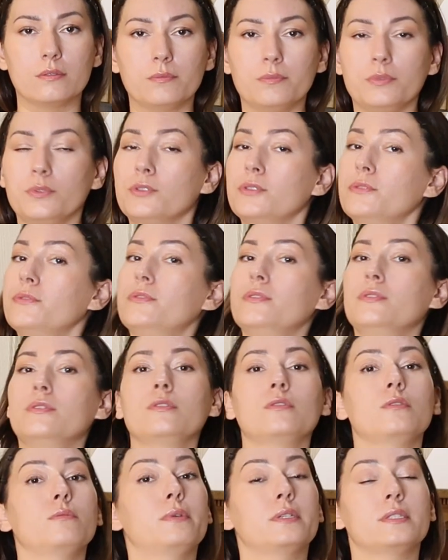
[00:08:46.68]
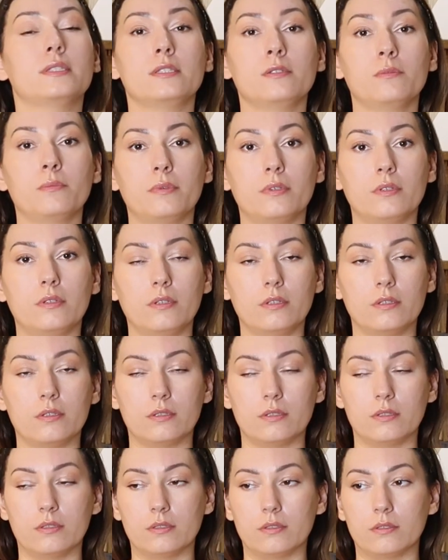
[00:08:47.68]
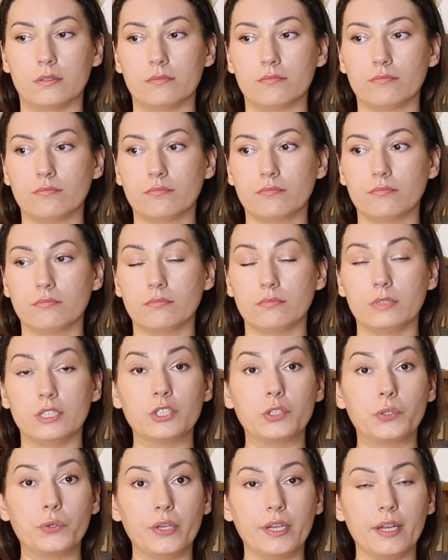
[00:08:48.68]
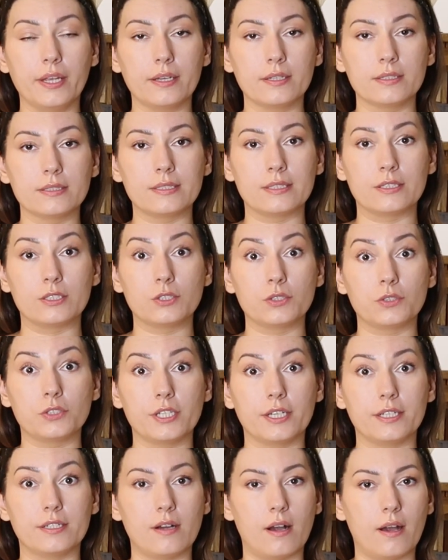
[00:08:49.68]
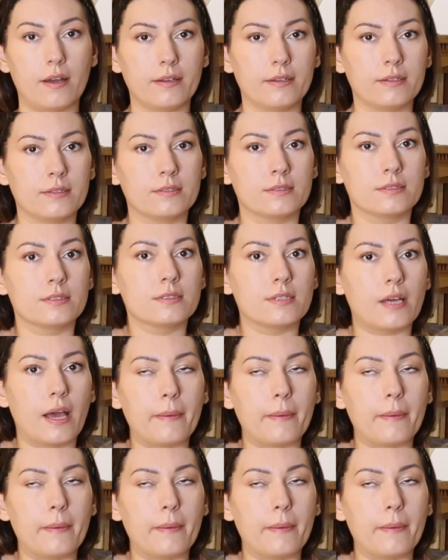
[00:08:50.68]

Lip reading: beautiful but simple ingredients and sauteed onions.